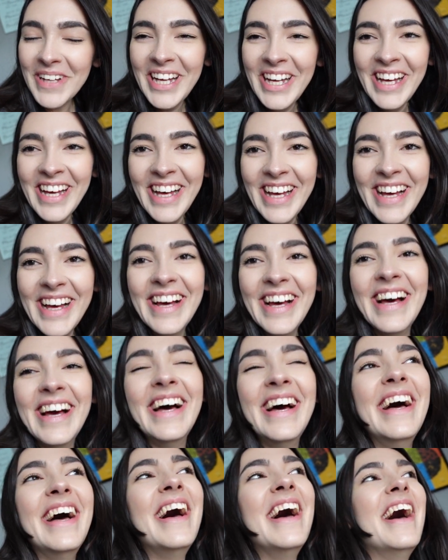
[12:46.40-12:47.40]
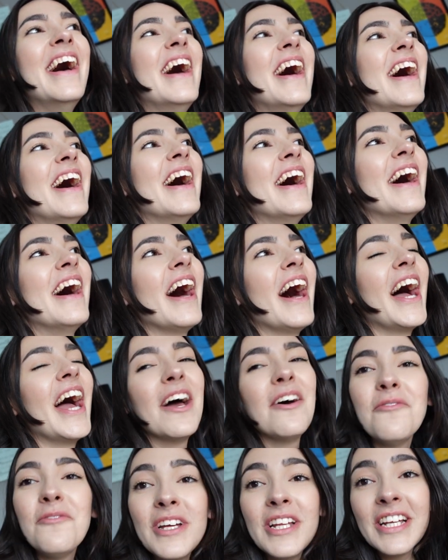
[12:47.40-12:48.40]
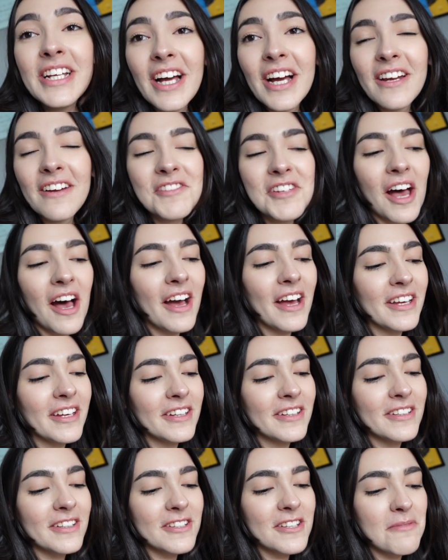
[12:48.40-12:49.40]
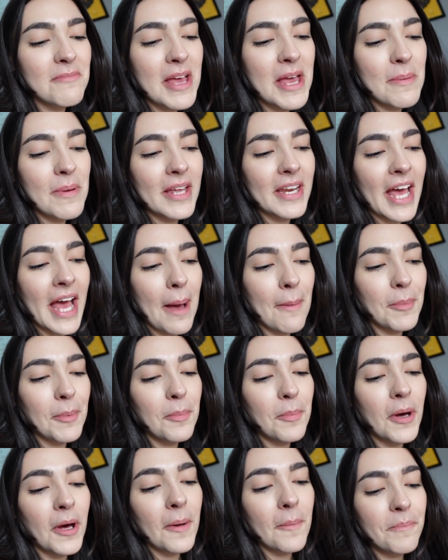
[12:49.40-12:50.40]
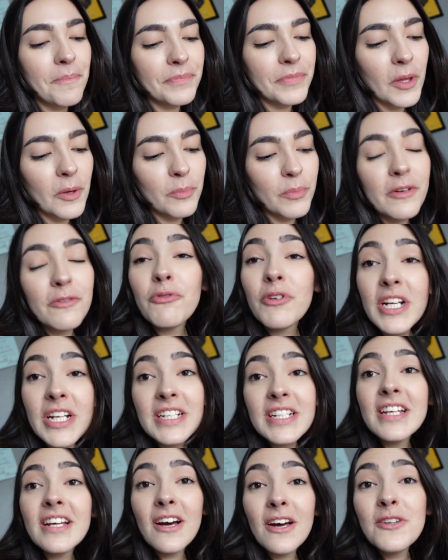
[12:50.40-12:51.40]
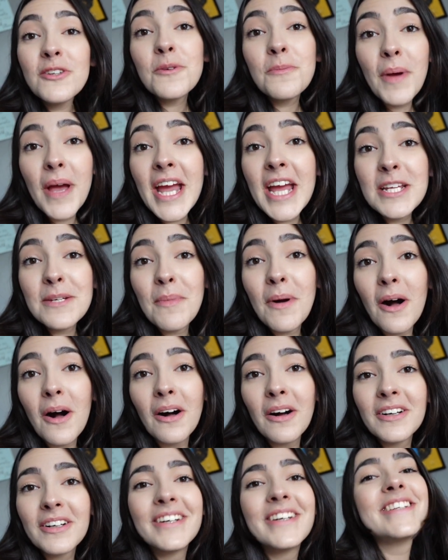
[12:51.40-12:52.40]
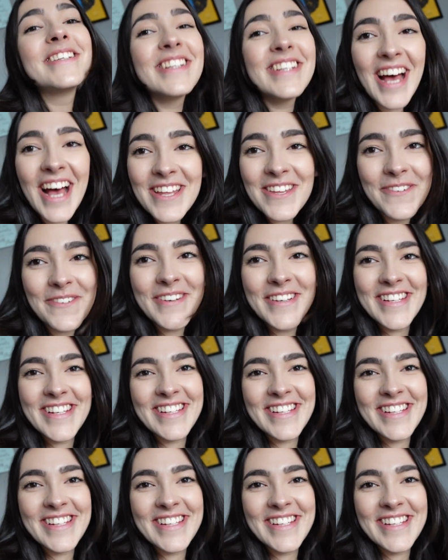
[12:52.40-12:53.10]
I am feeling kind of tired, so maybe a nap, but we've reached the 100 page mark, so that's always